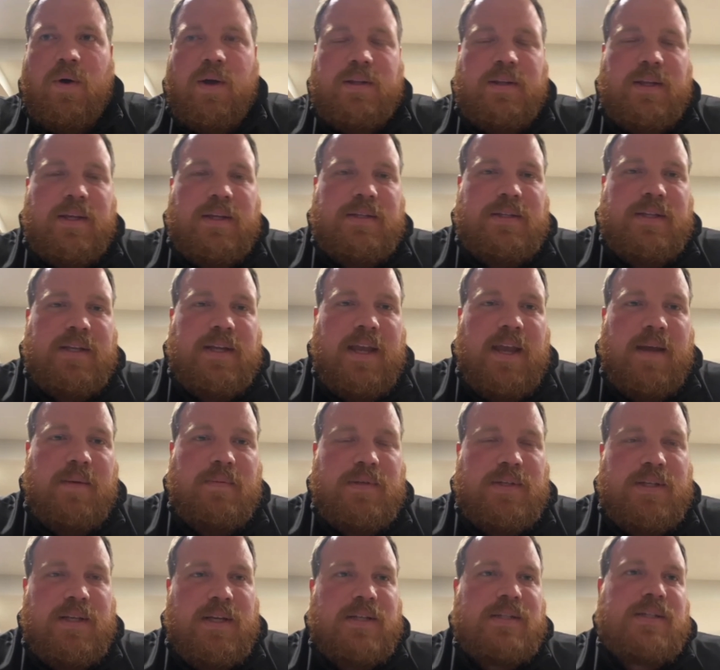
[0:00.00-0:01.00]
least to game
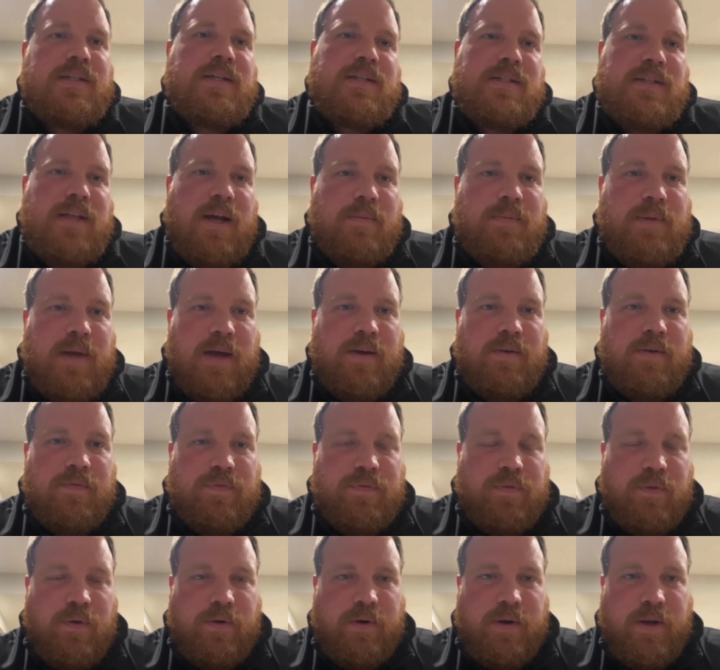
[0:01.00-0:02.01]
6 because I'm down in
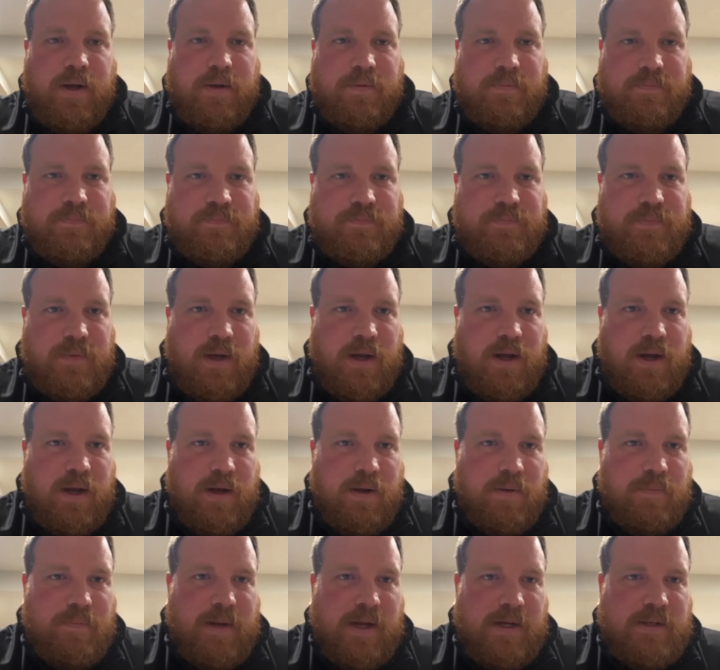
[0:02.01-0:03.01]
Florida
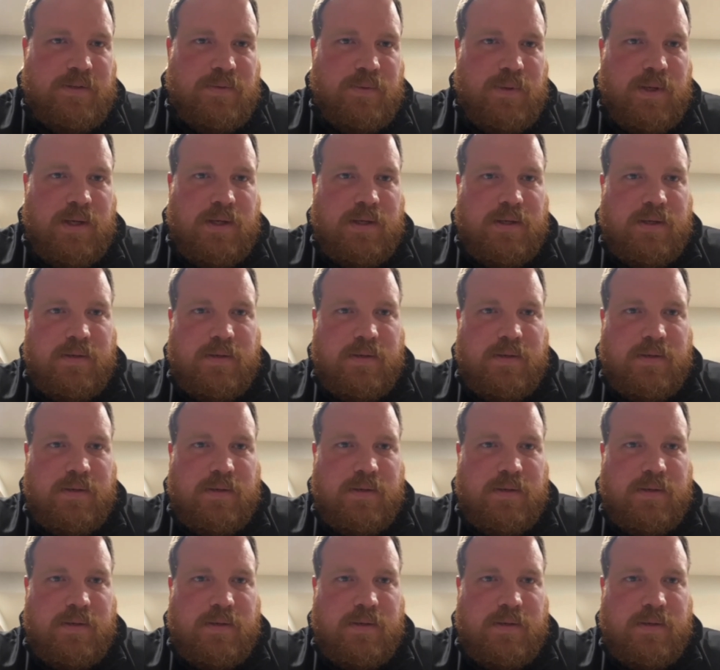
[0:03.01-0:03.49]
next week.